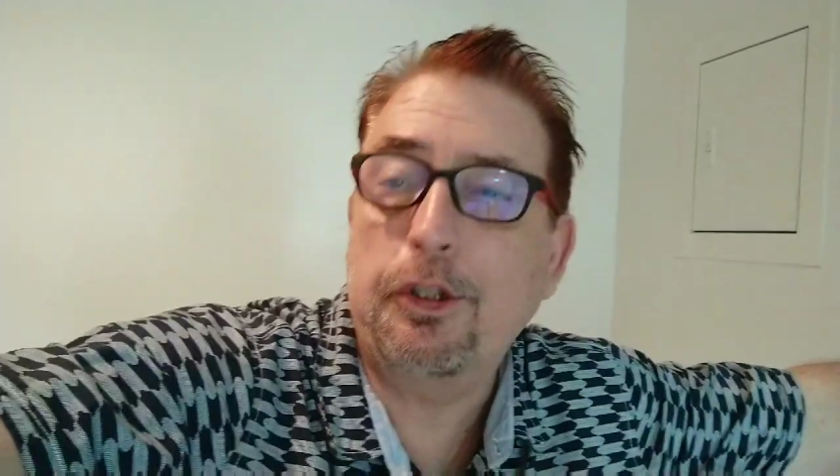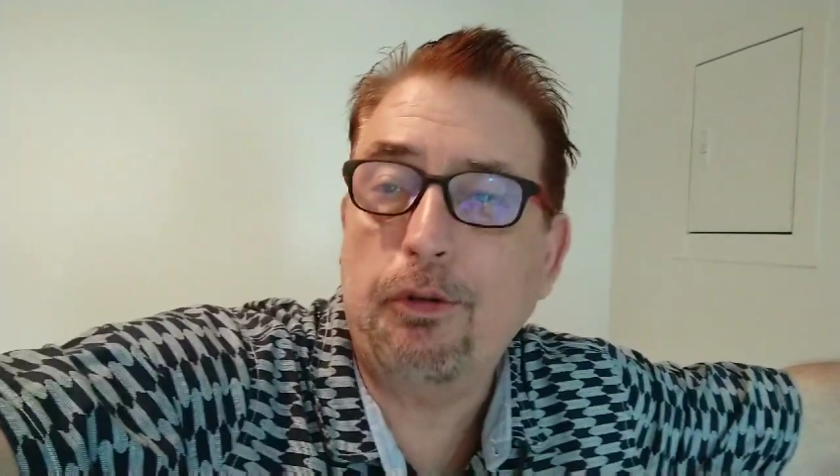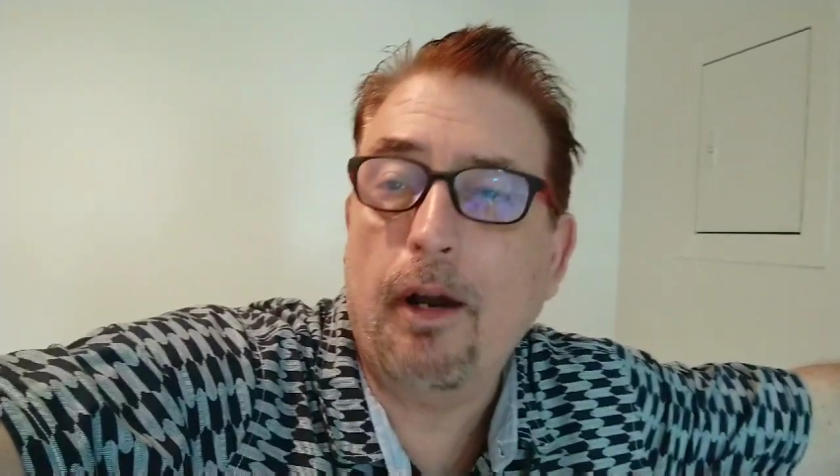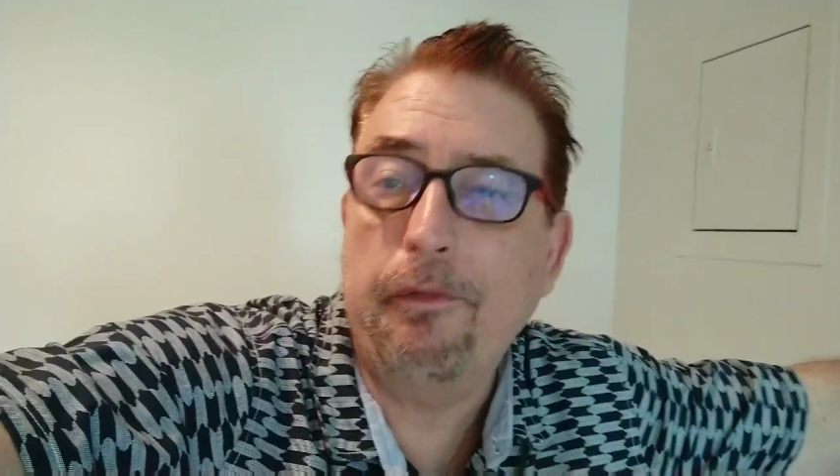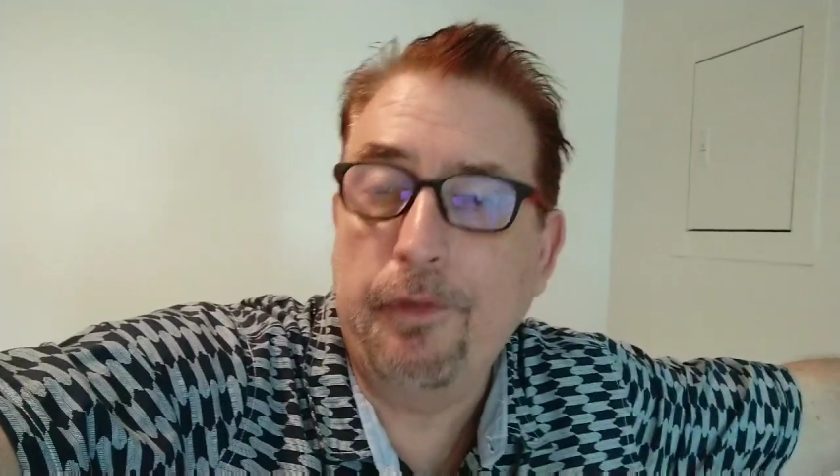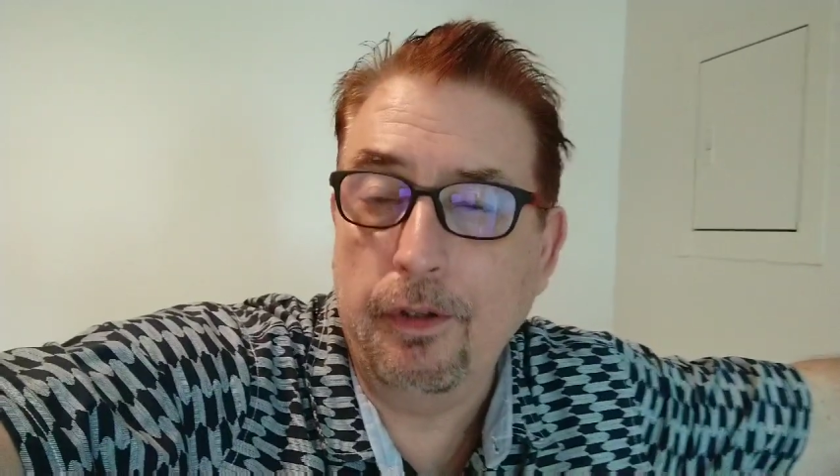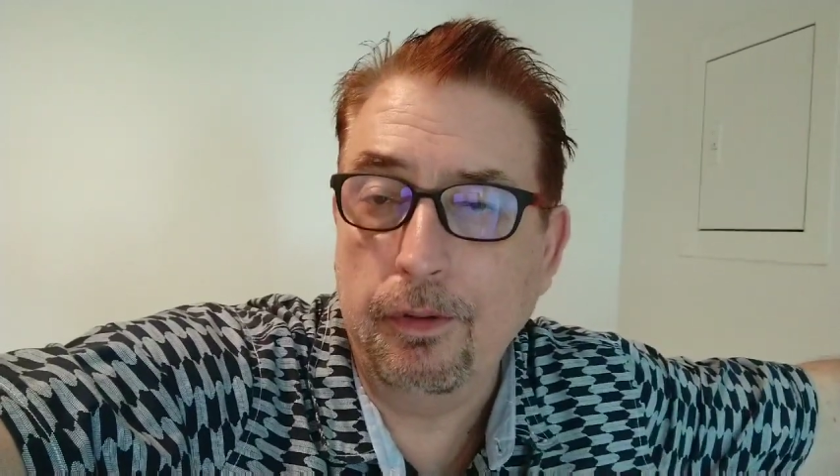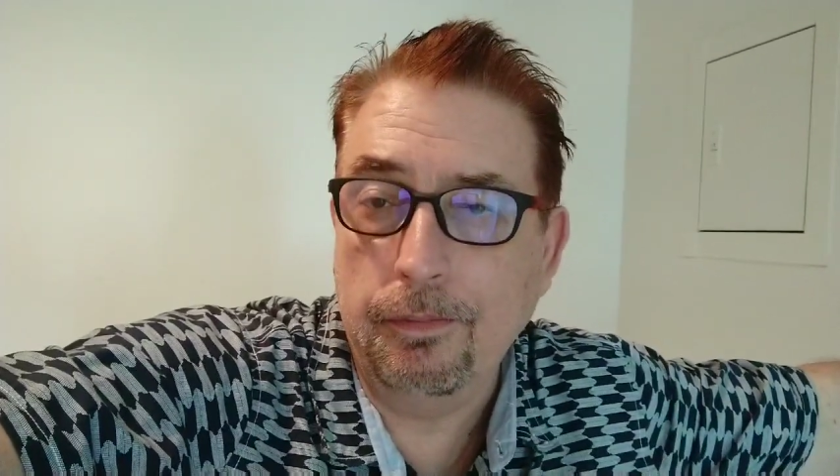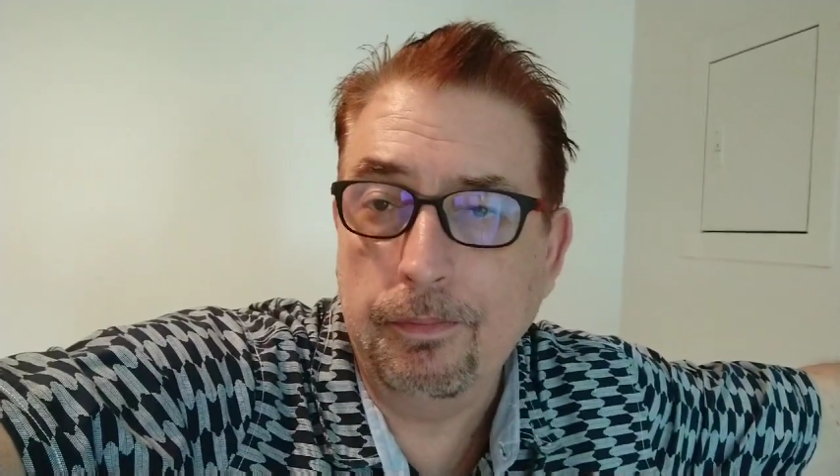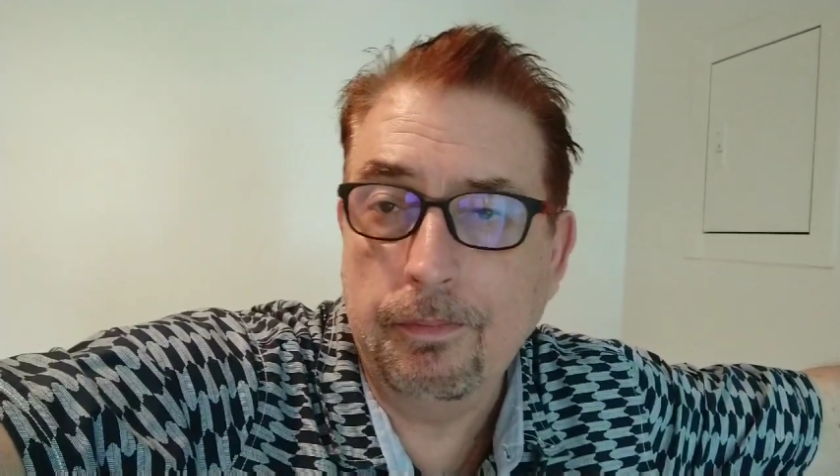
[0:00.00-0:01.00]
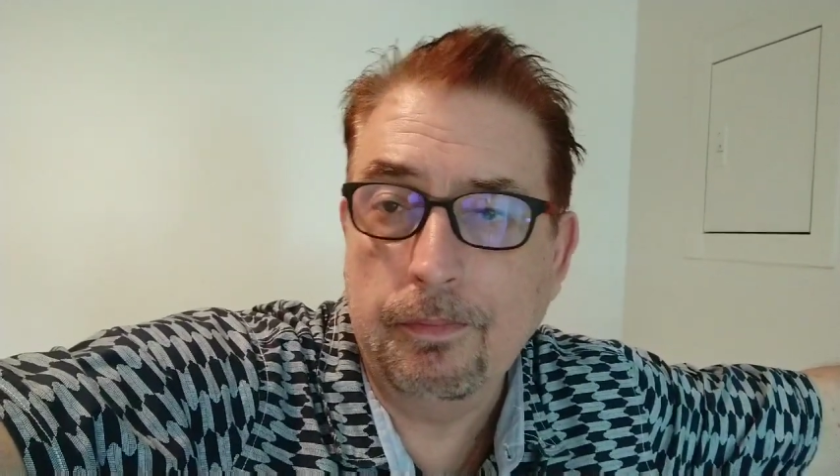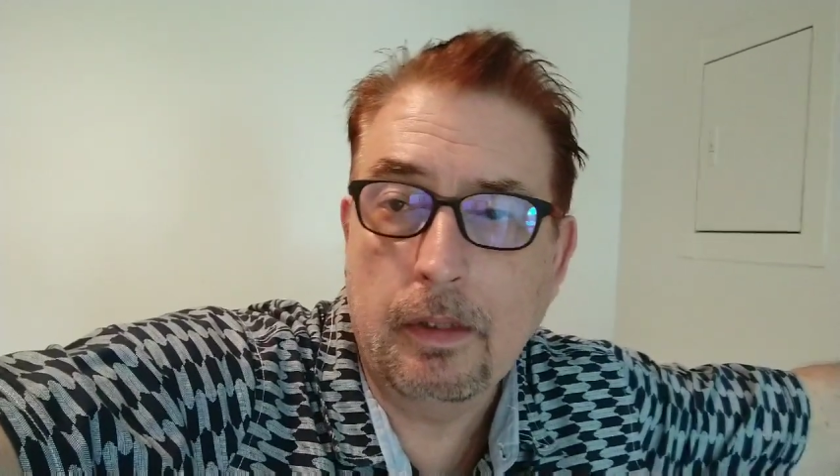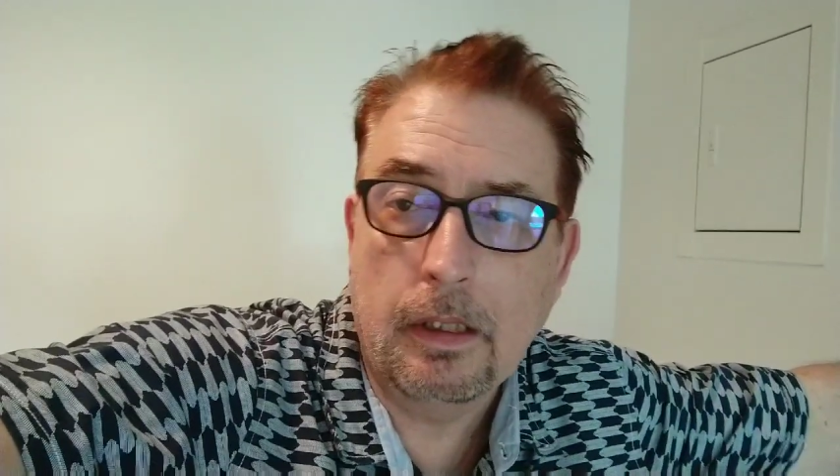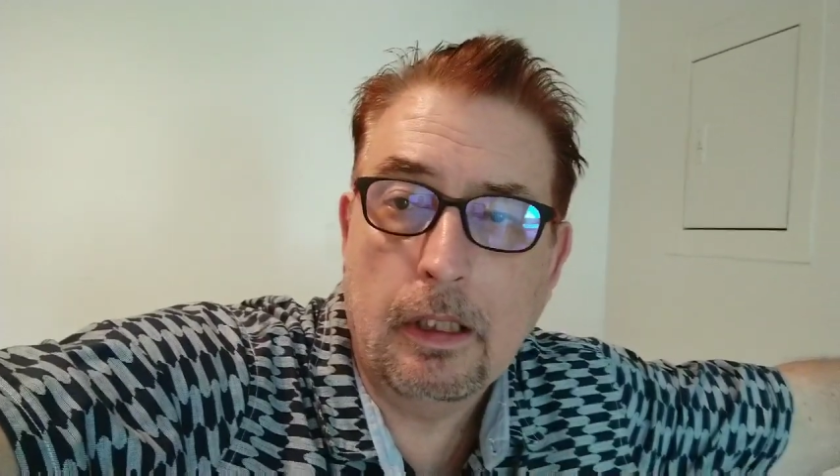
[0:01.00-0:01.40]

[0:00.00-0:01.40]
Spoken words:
restaurant food,